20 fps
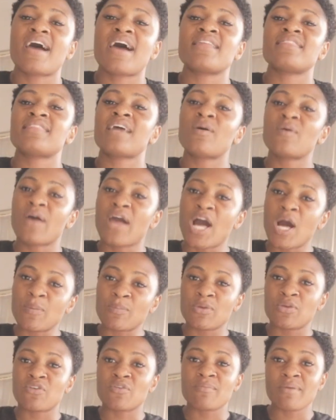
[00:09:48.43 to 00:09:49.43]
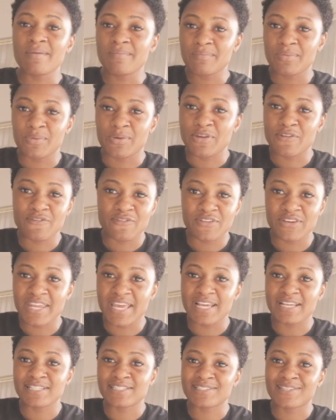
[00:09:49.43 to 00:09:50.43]
and that will help you remember it for
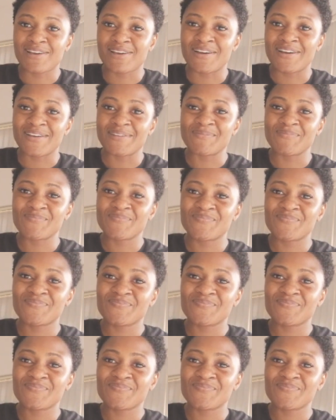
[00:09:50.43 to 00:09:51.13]
next time.